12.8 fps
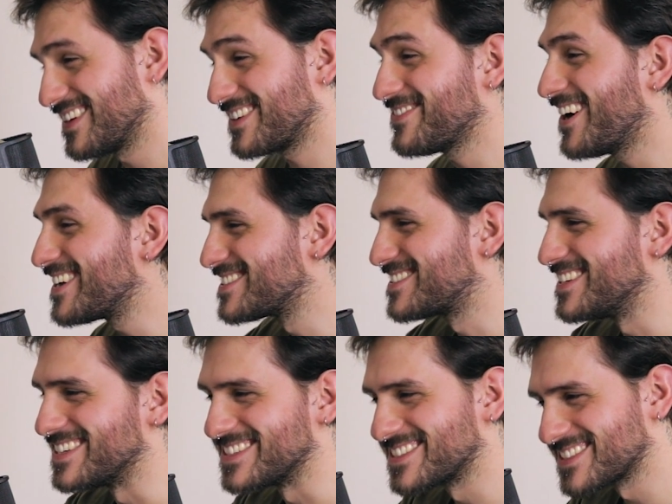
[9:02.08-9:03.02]
like what is
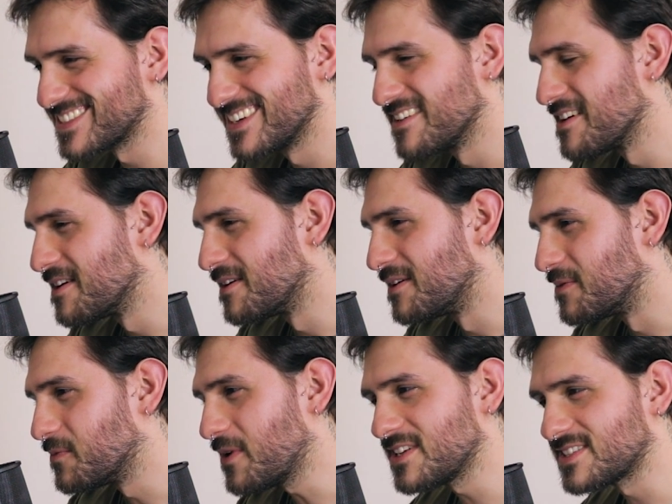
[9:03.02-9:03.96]
this?
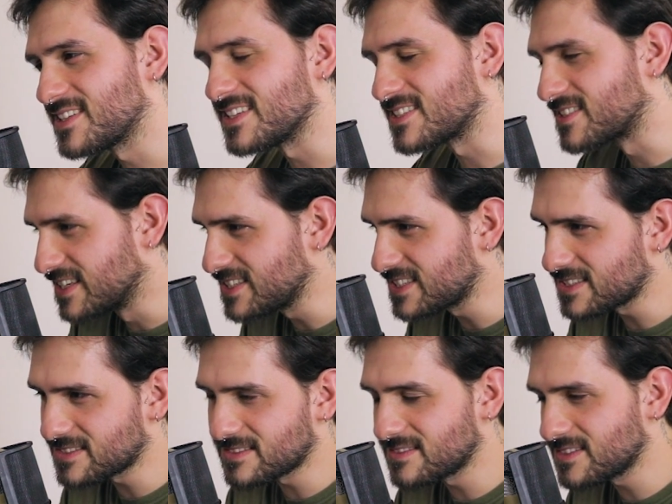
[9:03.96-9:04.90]
What is this?
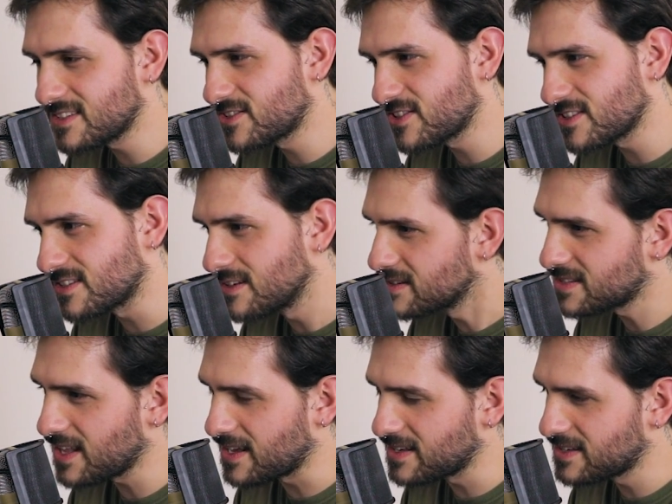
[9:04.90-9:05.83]
This this just looks
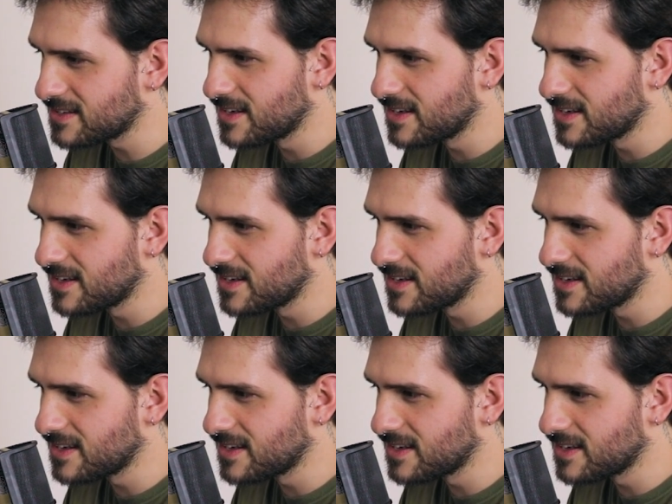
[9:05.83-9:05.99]
like